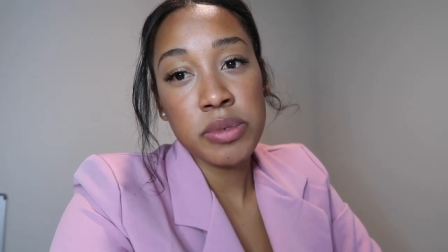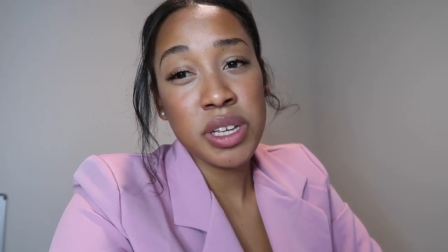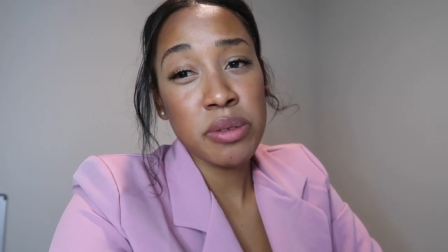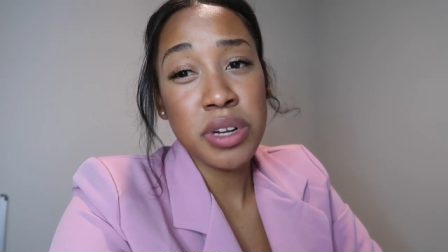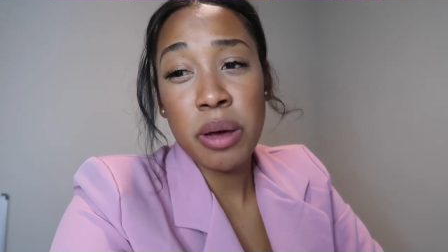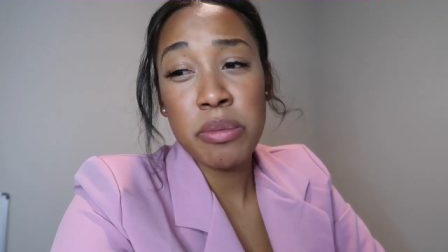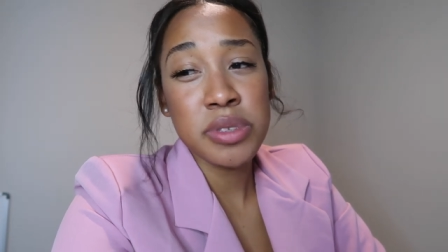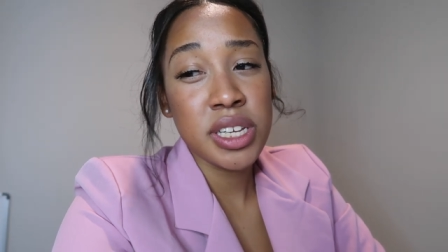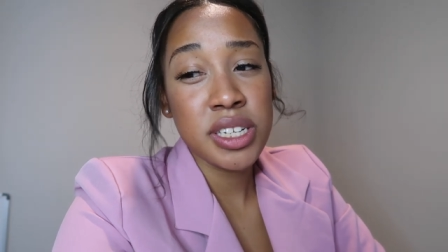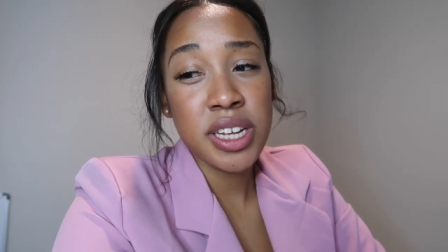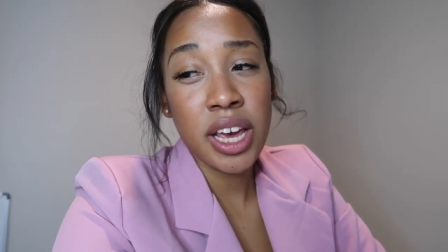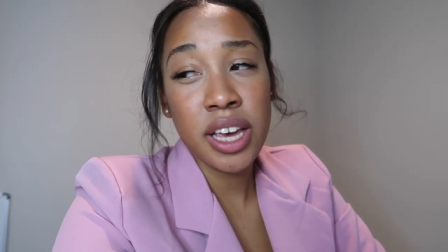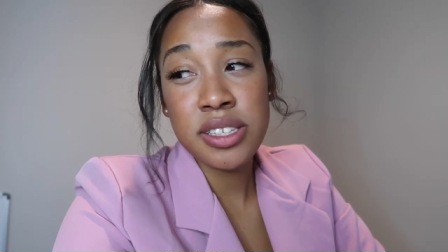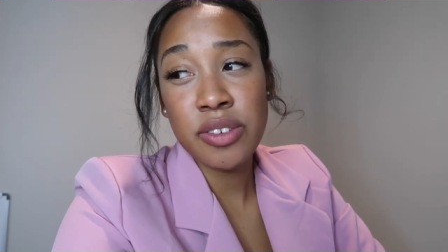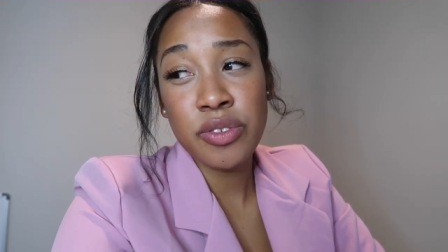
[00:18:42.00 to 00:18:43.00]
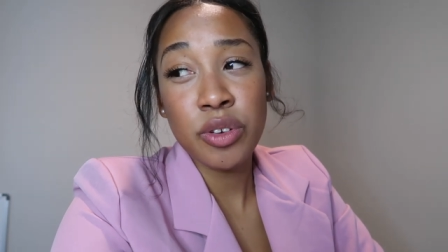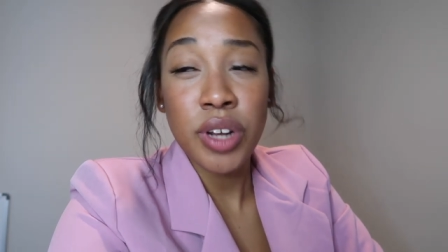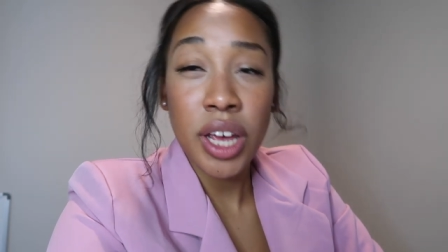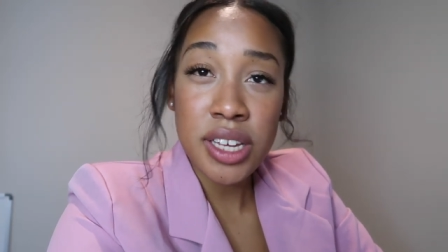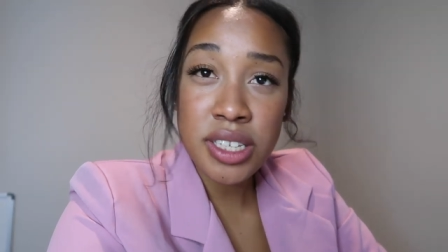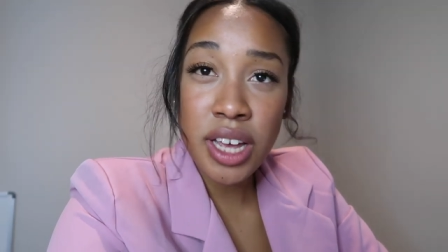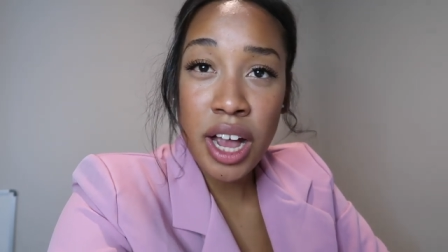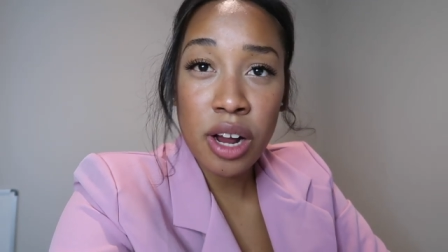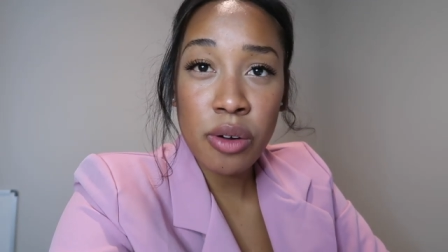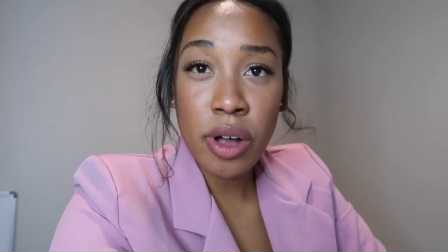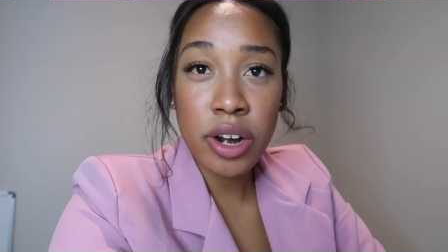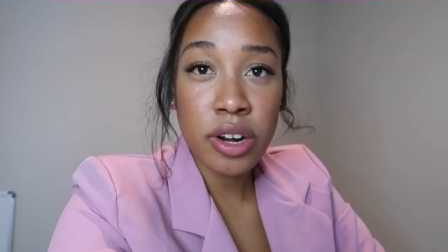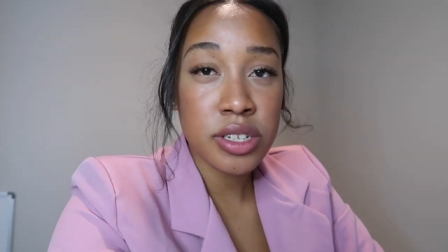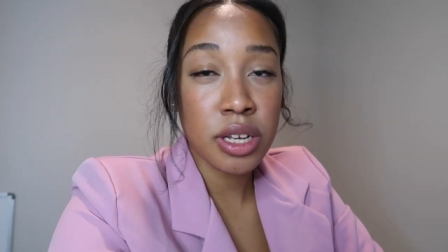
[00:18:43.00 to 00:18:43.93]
Sometimes it takes a few days to hire a writer.